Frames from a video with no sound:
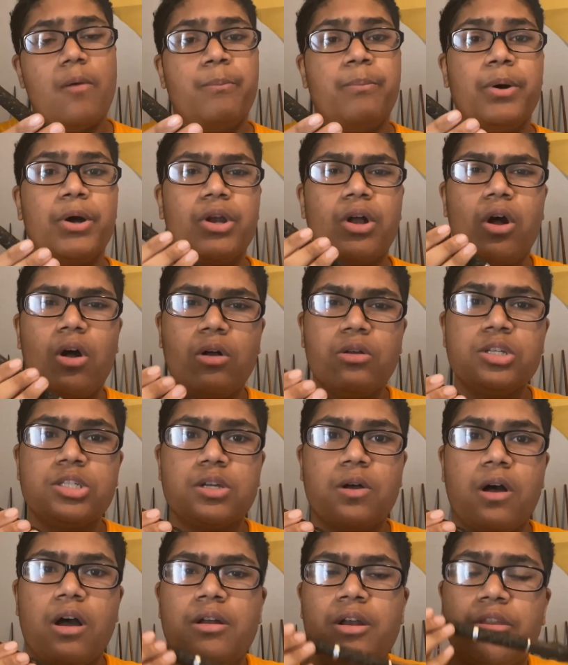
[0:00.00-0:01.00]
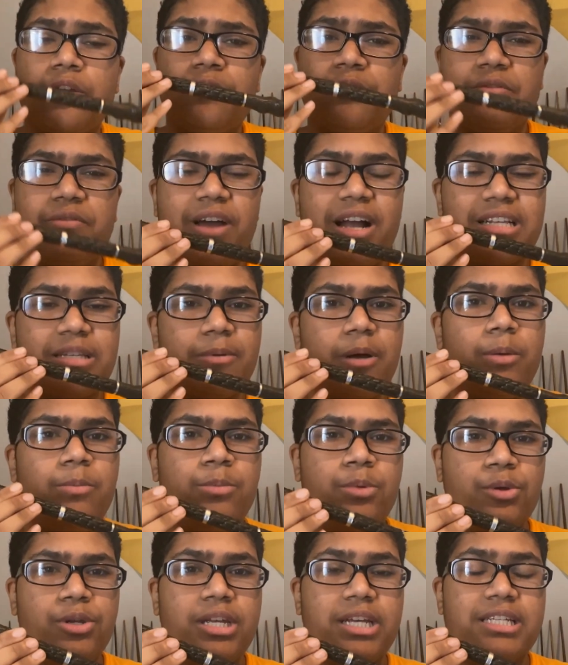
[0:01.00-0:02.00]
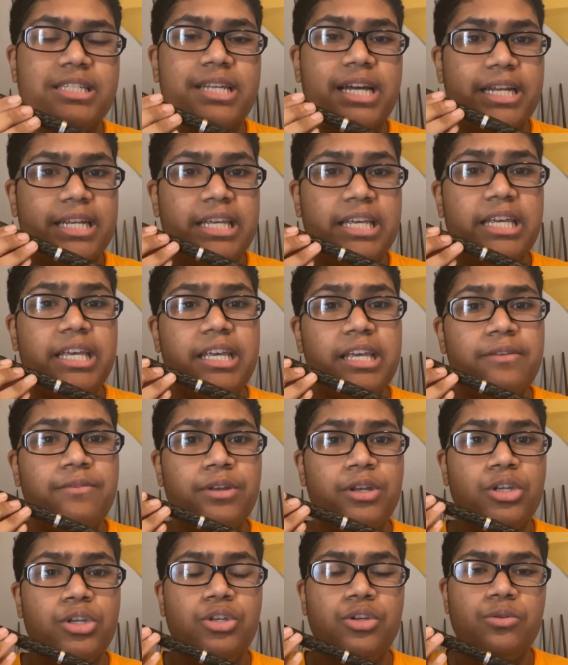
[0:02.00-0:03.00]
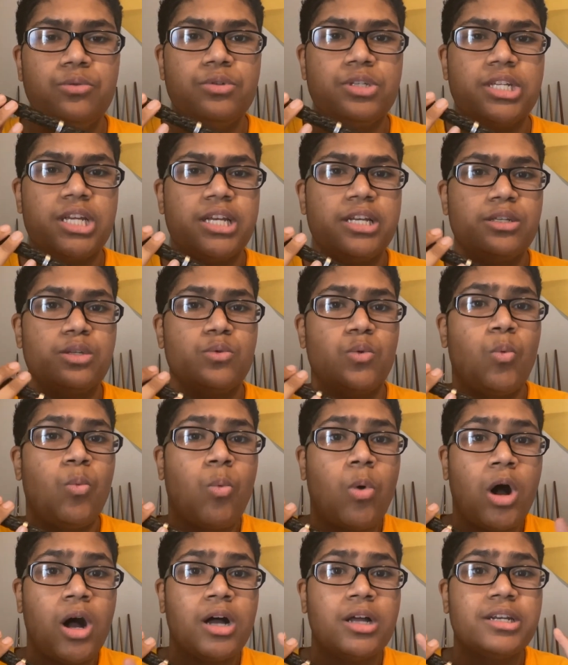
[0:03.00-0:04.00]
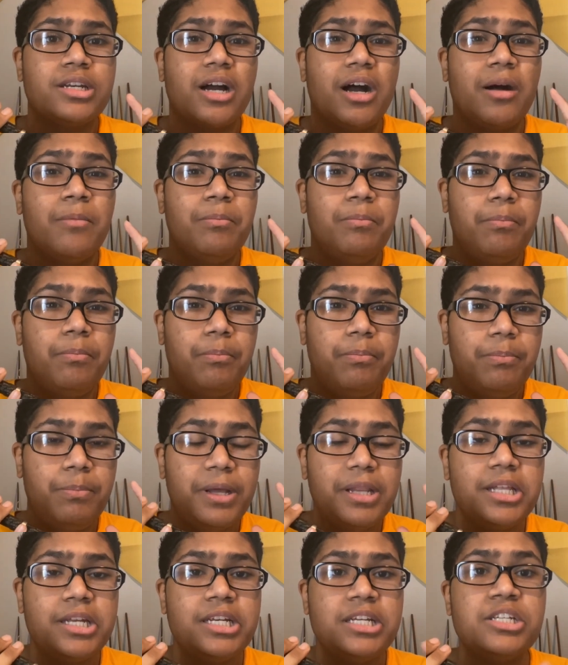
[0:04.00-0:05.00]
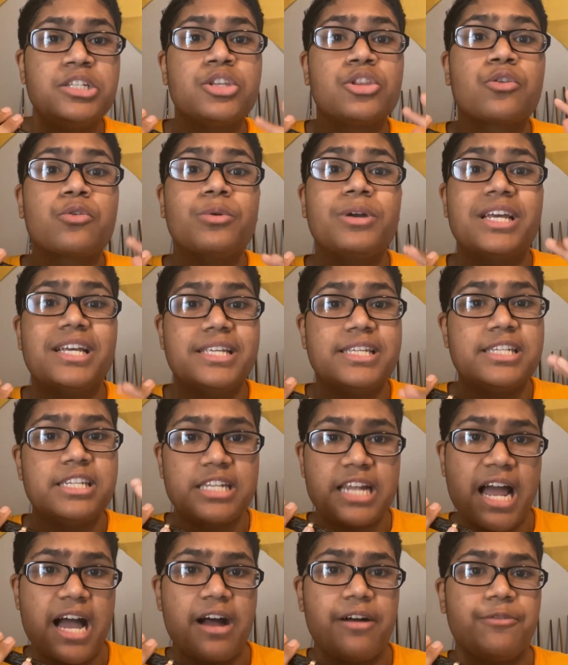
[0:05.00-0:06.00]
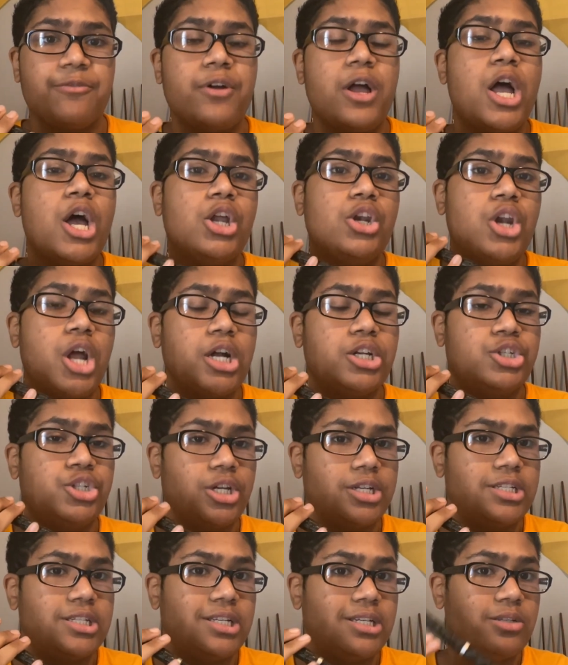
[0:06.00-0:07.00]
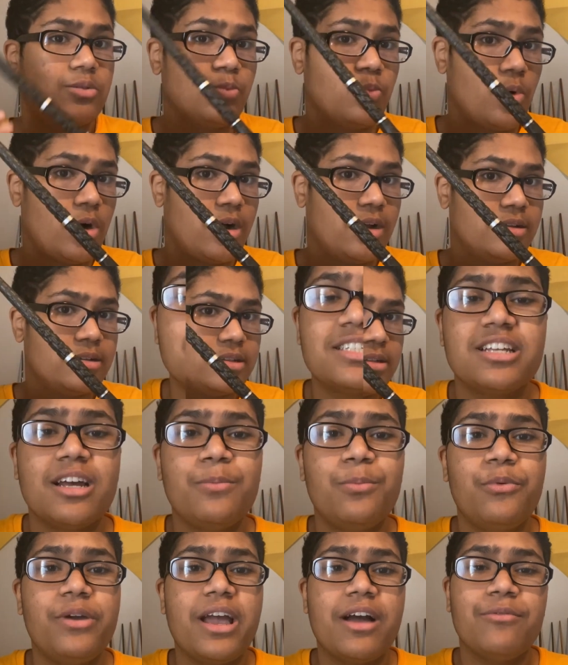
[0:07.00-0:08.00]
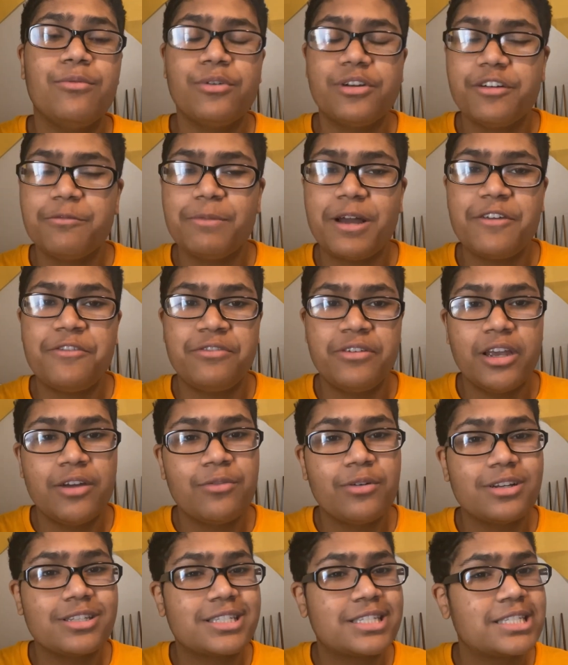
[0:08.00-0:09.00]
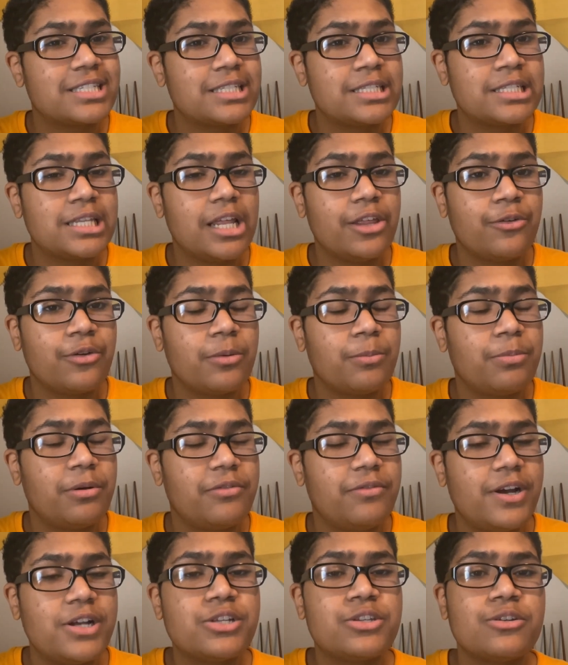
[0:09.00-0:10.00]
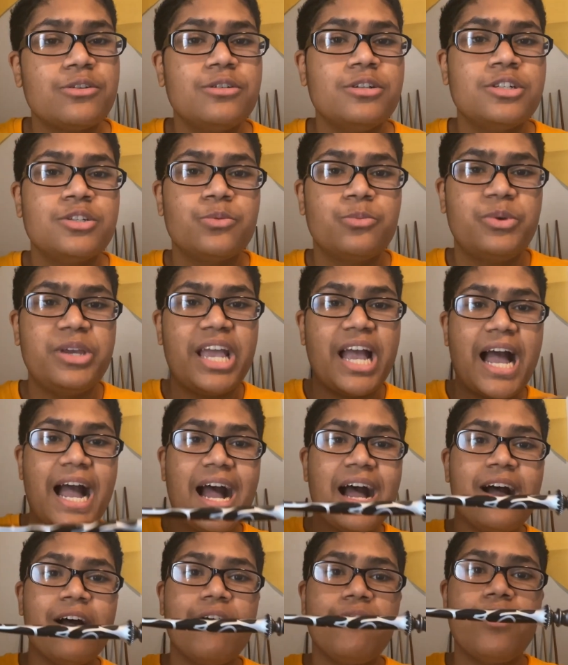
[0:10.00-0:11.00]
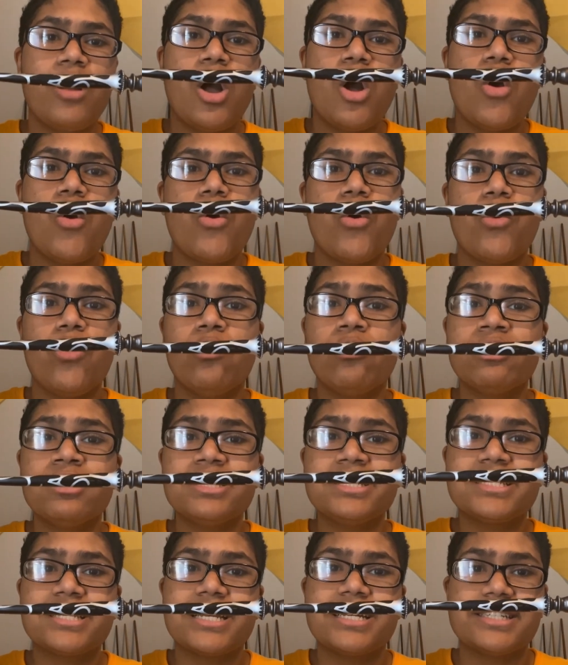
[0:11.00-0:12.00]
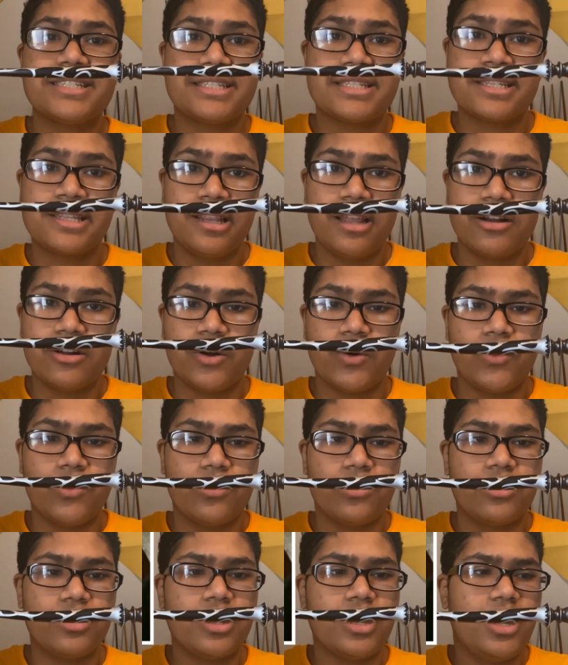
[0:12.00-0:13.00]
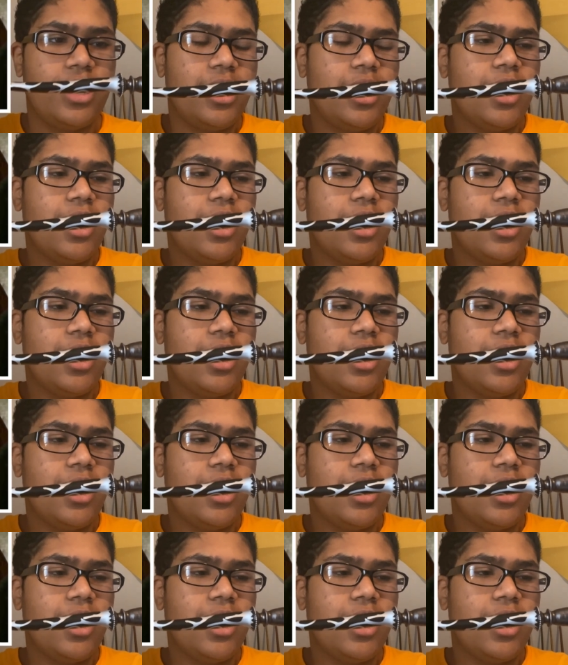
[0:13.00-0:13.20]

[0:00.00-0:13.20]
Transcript: But also, another fun fact about Moody is that he even used his wand abilities through his staff, not just his wand. Next up, we have one of my favorite Slytherin professors. We have Horace Slughorn.